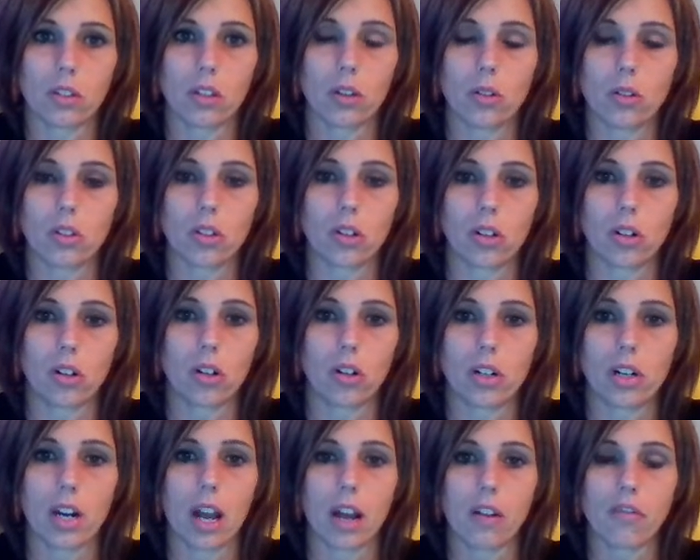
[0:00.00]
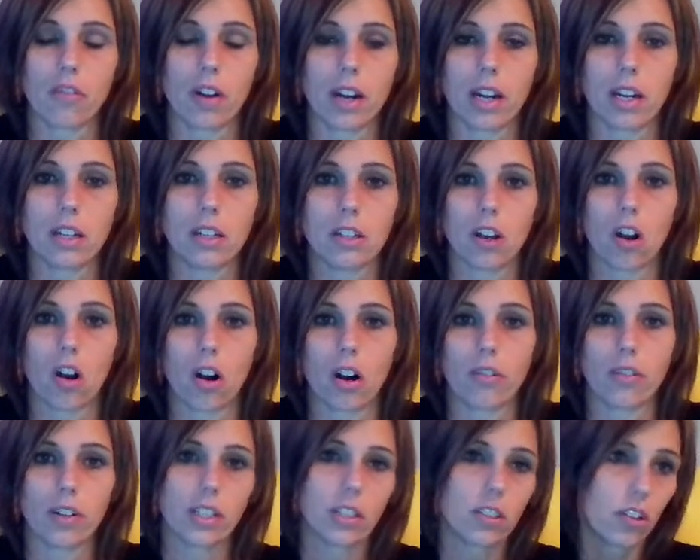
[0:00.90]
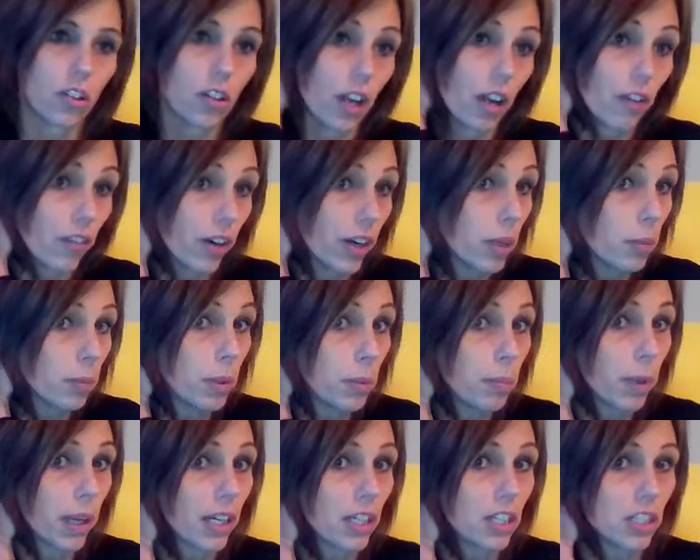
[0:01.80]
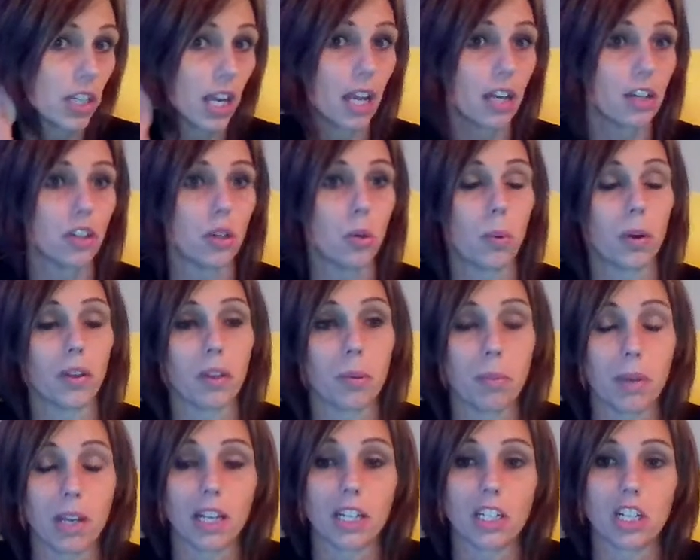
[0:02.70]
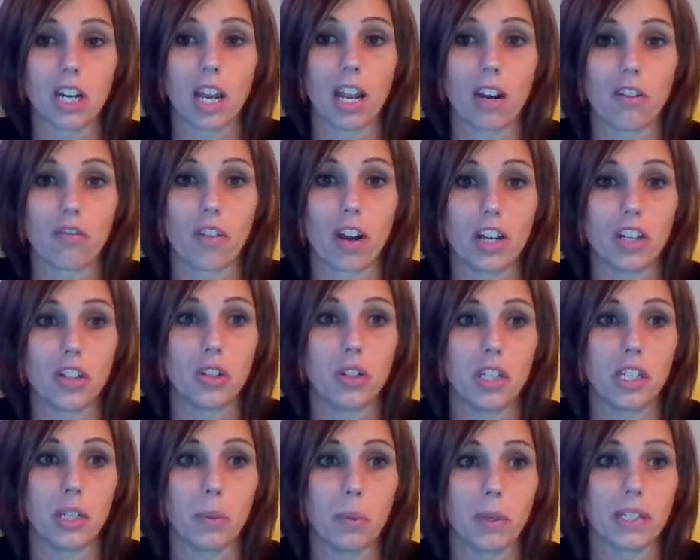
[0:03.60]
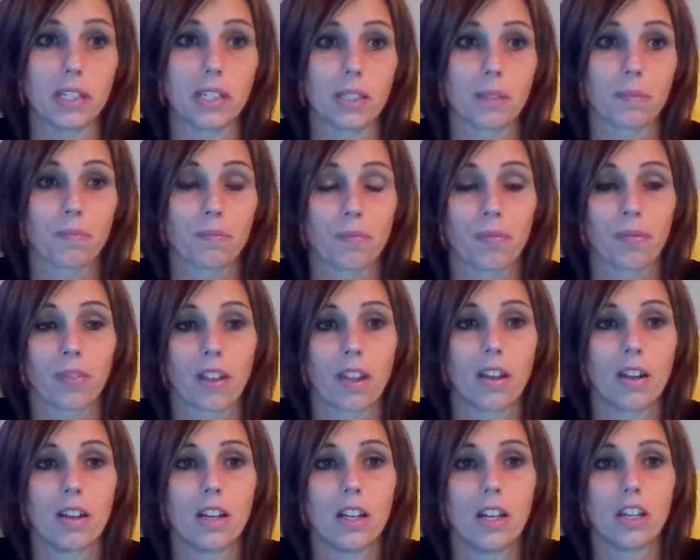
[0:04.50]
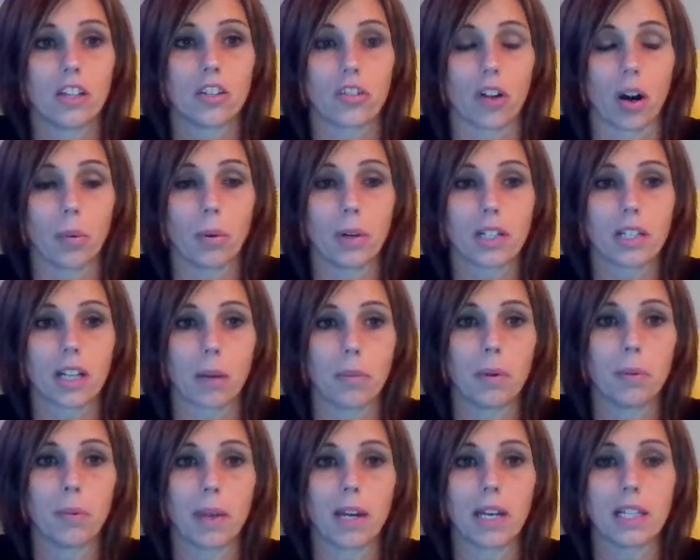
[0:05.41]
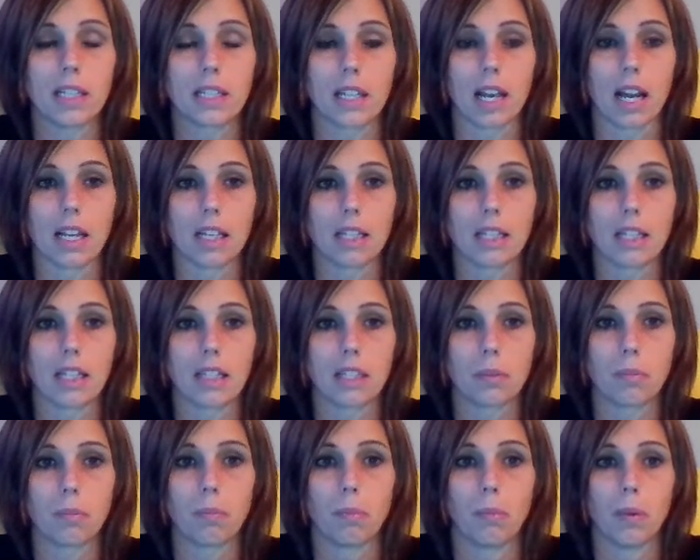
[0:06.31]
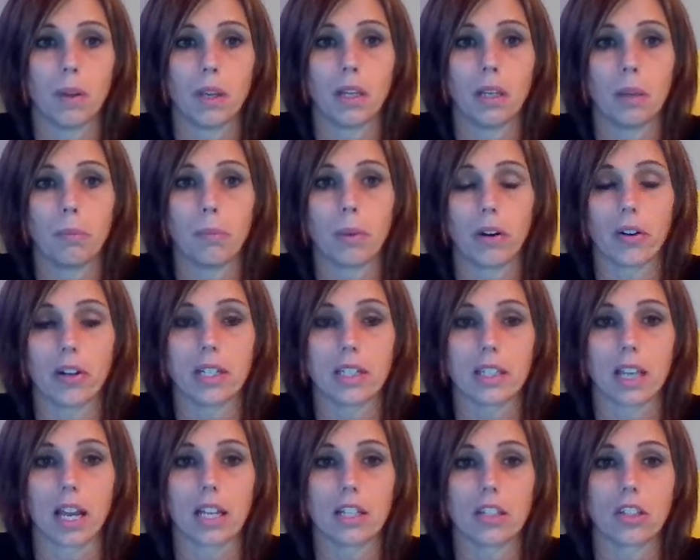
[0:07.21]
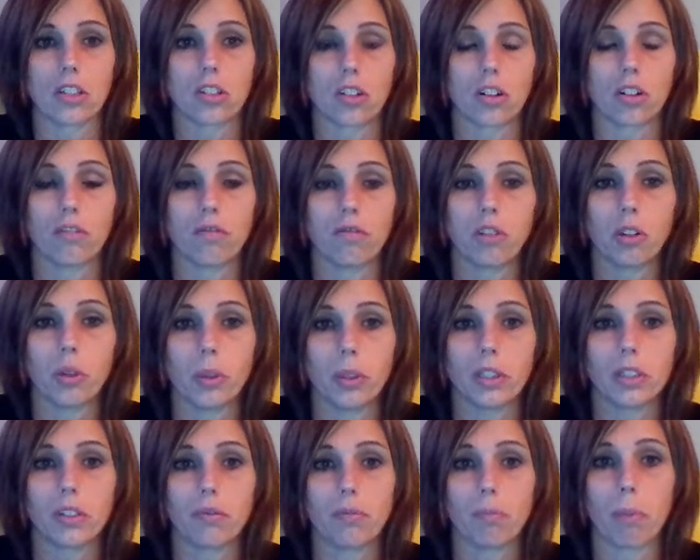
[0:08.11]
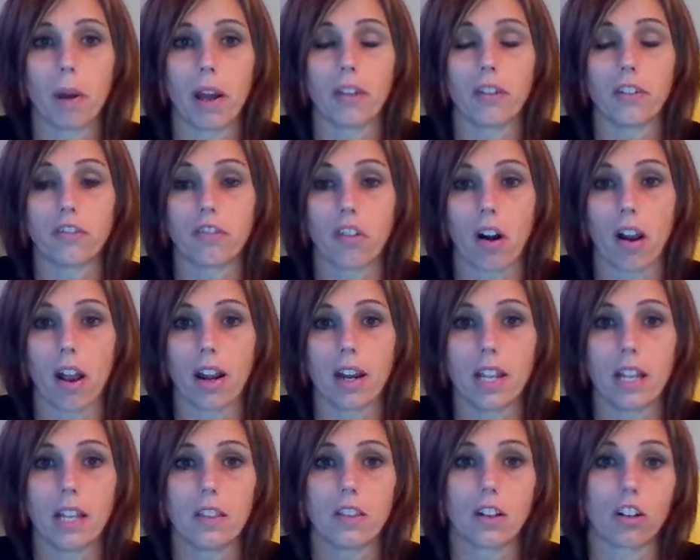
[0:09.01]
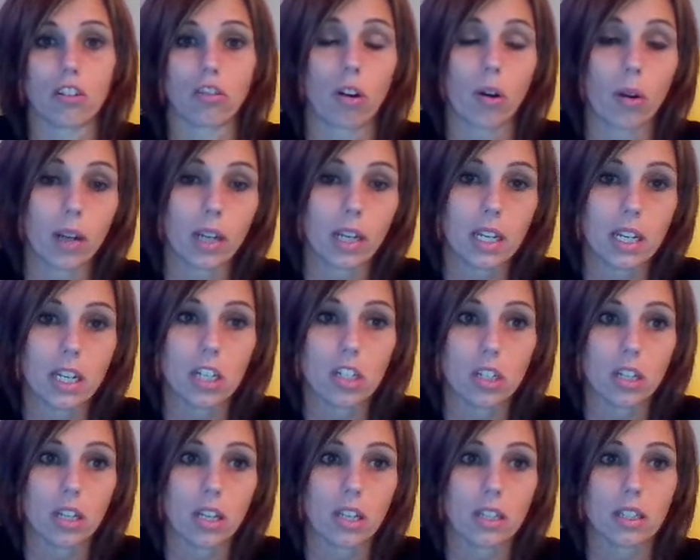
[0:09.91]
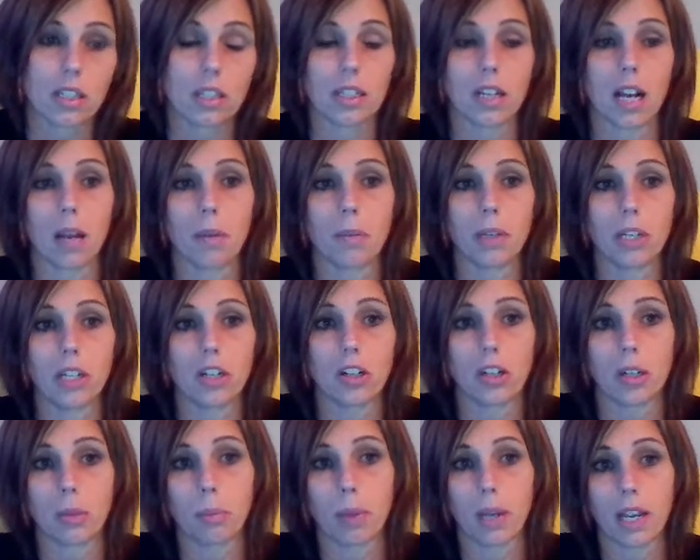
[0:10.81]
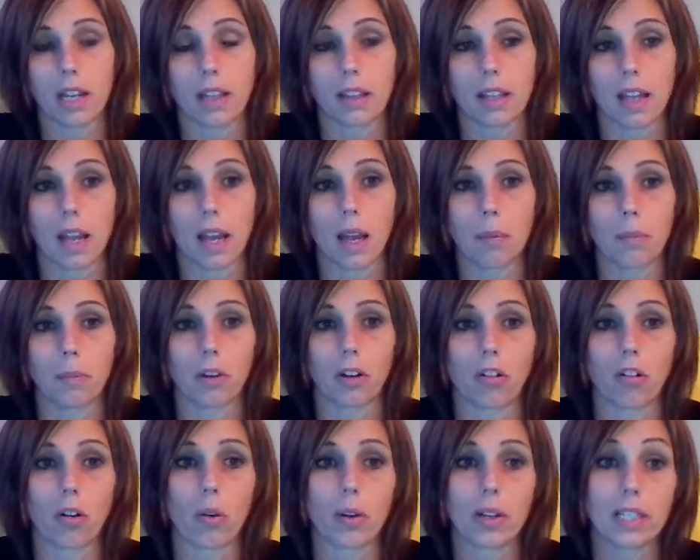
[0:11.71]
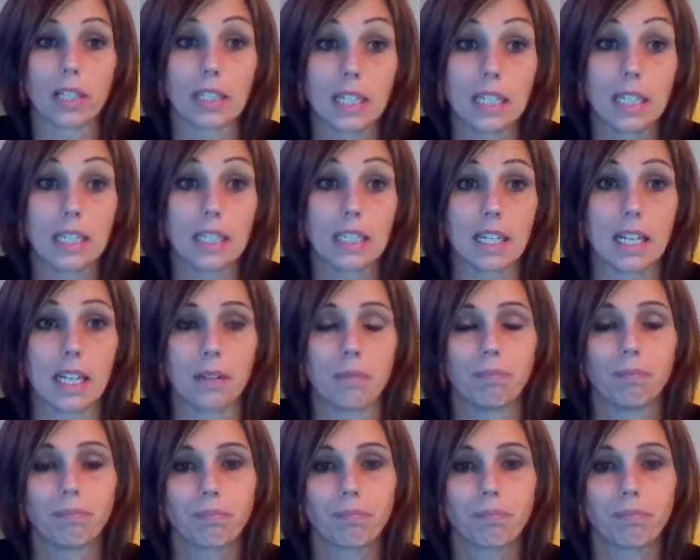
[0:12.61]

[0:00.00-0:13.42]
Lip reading: Those are not ready to harvest. They're not ready to be picked yet. You want the big, giant, red, juicy ones. Strawberries come in many sizes. Berry sizes are influenced by the variety, the growing conditions, the time of year to pick them, the growing season.